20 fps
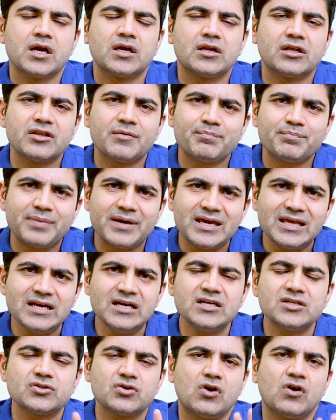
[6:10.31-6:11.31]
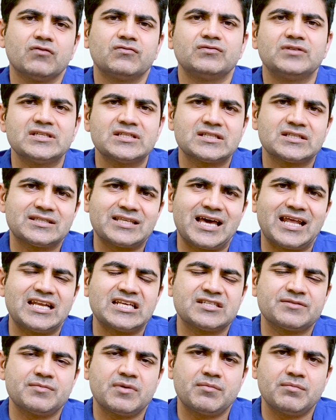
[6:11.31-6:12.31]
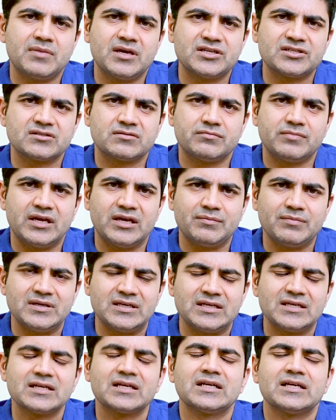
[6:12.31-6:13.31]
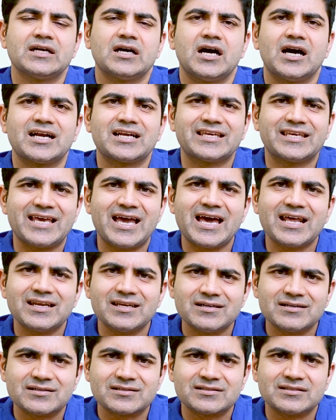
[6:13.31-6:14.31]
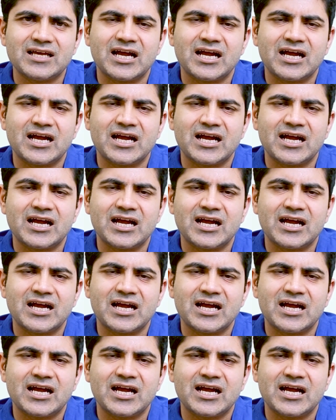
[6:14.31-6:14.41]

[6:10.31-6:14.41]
Now the parents of this thalassemia major baby are carriers.